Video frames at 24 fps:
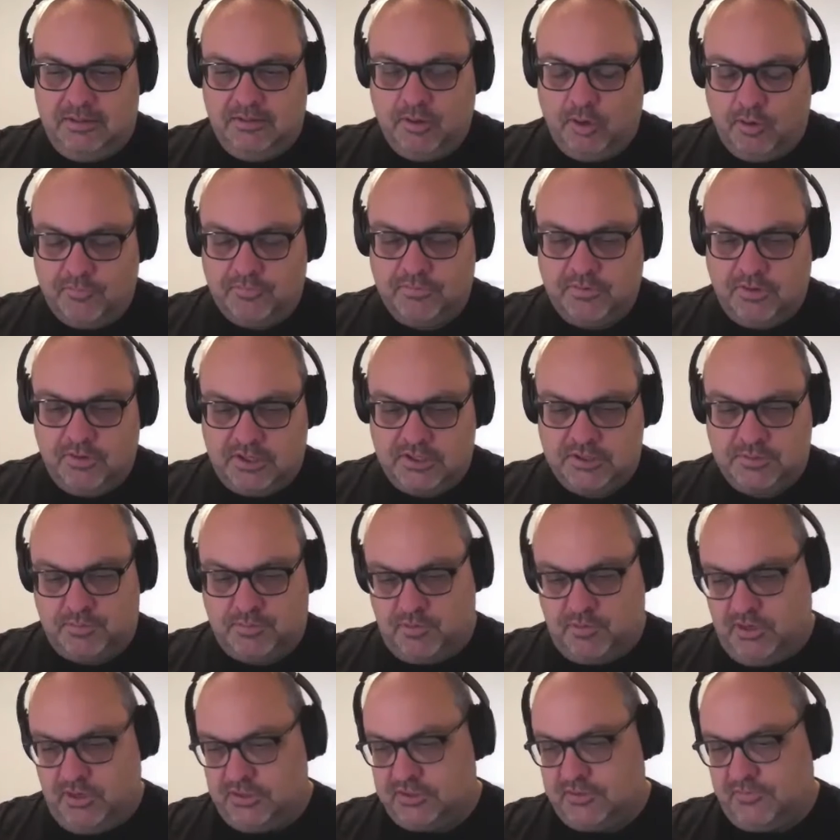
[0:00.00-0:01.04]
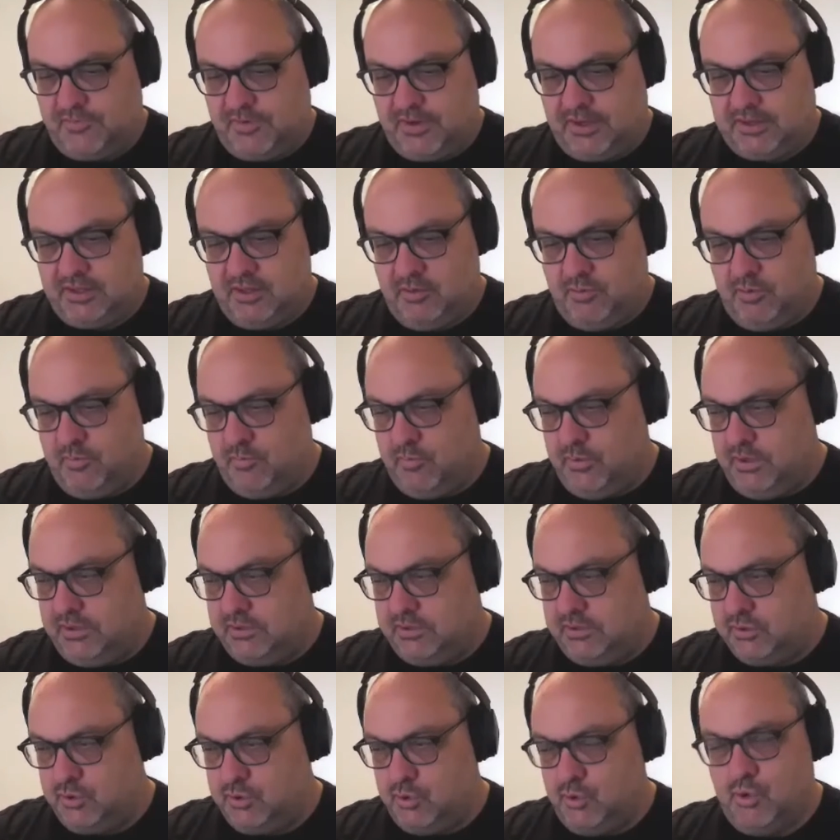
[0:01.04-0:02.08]
often experience the fact that when we
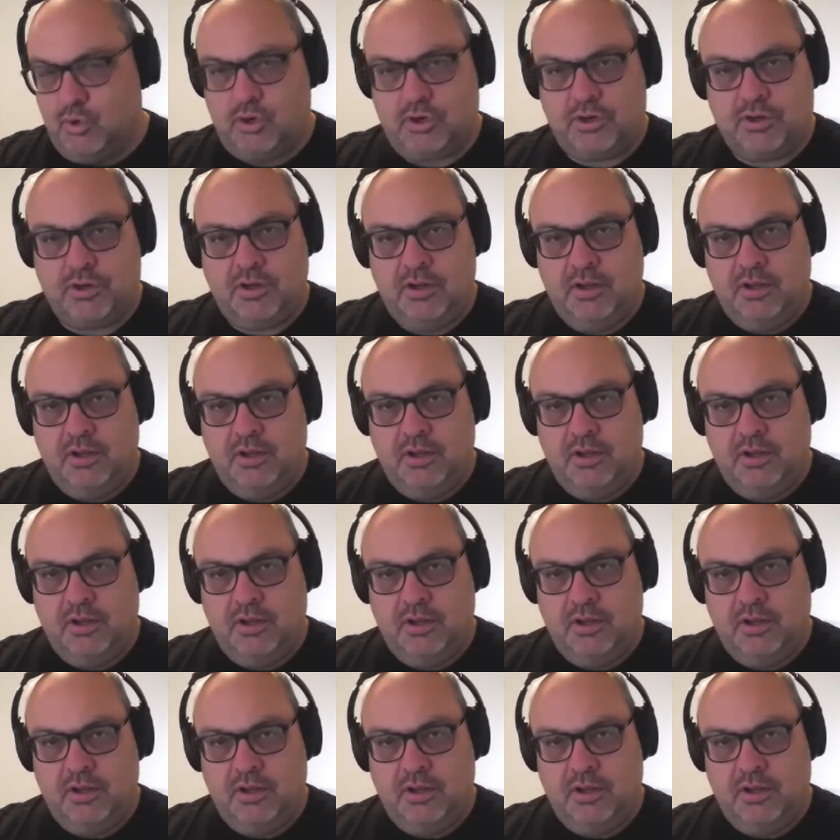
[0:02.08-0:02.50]
talk,